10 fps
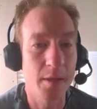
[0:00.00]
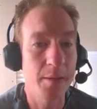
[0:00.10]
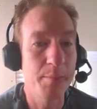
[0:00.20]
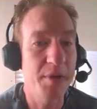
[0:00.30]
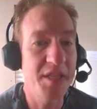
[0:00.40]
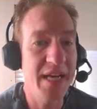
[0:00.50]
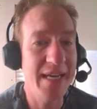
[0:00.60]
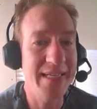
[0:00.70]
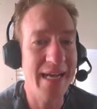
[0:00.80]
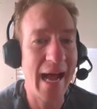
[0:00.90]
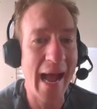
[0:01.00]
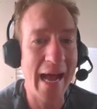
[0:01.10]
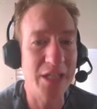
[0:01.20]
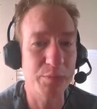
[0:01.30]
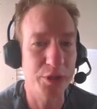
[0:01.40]
But the idea
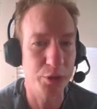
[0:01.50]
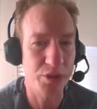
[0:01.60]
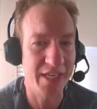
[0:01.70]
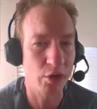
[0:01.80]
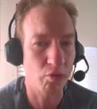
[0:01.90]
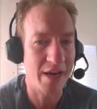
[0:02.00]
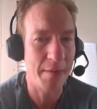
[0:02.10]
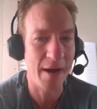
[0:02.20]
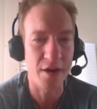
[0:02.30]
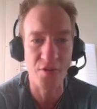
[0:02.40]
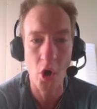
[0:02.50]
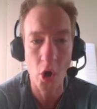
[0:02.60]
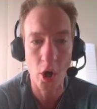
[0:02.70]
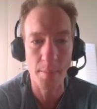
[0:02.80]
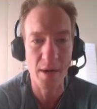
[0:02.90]
has produced a great amount of
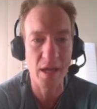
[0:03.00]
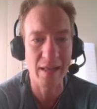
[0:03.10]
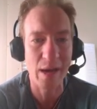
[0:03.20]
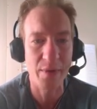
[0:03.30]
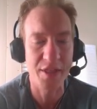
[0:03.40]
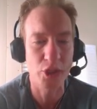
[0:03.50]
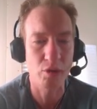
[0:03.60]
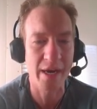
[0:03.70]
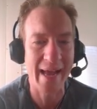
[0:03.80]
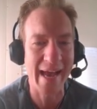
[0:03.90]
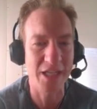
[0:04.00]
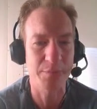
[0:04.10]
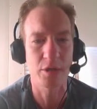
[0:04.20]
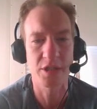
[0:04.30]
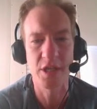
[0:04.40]
harm, allowing the drug
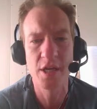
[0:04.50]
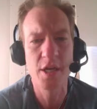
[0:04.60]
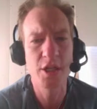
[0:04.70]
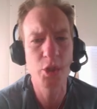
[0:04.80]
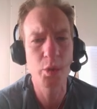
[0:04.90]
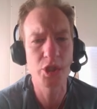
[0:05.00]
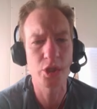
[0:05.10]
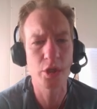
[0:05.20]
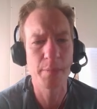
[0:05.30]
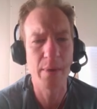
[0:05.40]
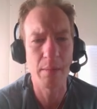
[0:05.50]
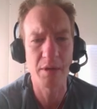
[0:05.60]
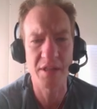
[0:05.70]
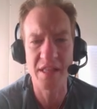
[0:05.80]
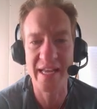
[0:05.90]
experts to assure the
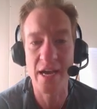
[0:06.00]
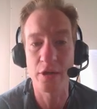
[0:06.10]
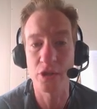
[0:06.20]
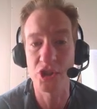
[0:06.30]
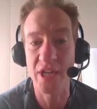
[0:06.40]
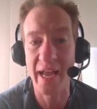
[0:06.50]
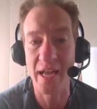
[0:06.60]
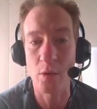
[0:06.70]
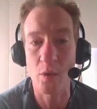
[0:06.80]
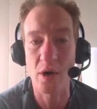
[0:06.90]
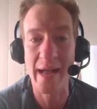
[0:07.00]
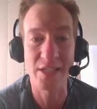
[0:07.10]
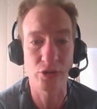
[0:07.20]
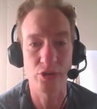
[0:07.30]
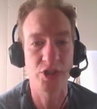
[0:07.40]
public that they understand where
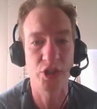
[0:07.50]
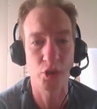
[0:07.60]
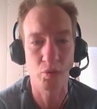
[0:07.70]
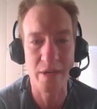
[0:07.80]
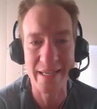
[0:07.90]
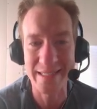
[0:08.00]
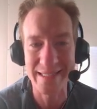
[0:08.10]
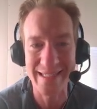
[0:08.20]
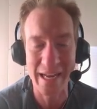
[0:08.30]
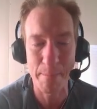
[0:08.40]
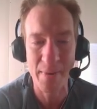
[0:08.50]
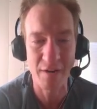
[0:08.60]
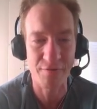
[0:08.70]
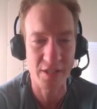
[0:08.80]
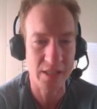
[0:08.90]
estrogen's risks and
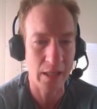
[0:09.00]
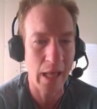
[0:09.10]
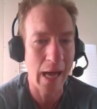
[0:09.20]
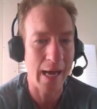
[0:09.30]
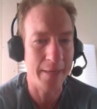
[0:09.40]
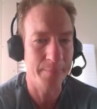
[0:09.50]
benefits lie,